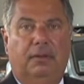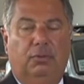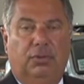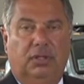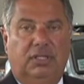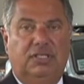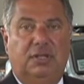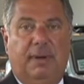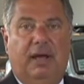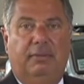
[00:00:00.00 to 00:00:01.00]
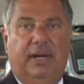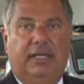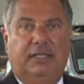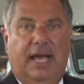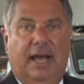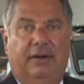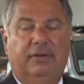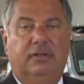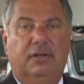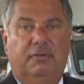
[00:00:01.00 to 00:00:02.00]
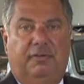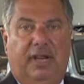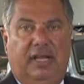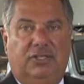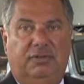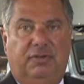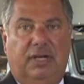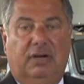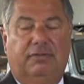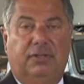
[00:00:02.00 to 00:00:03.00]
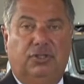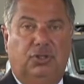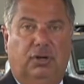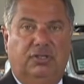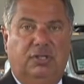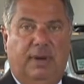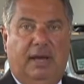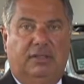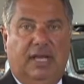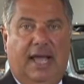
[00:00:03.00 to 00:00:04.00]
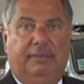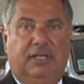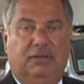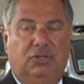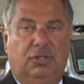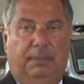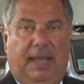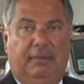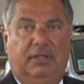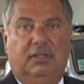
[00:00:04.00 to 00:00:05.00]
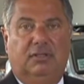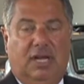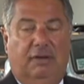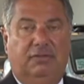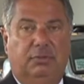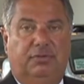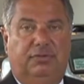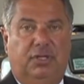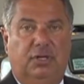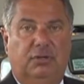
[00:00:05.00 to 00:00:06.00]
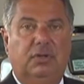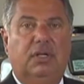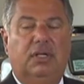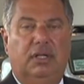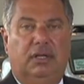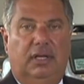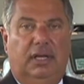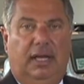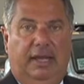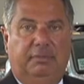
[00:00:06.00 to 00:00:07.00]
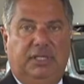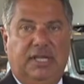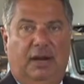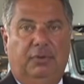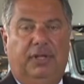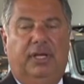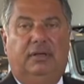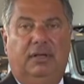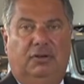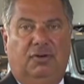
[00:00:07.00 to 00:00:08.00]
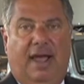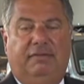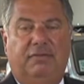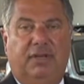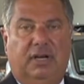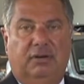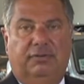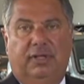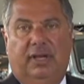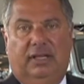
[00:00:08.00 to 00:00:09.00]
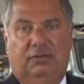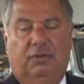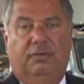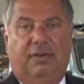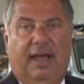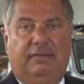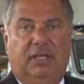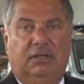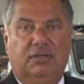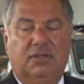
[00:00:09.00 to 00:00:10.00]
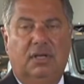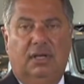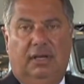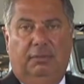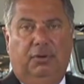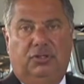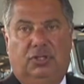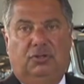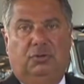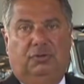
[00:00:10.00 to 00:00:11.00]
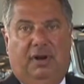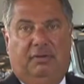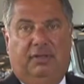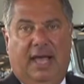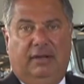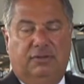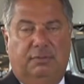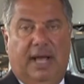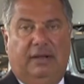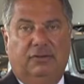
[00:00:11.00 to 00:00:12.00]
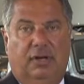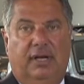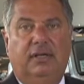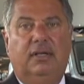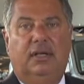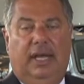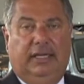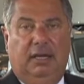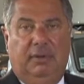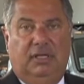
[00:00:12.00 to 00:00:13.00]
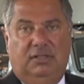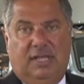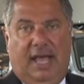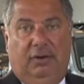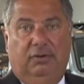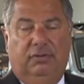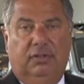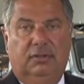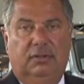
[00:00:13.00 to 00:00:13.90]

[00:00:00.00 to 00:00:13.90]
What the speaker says: with the least amount of money down, finance your vehicle for the shortest amount of time that gives you the payment that's comfortable for you, and be done with it and drive the vehicle for the next 4 or 5 years and put your 200 or 300,000 miles on and come in and start over.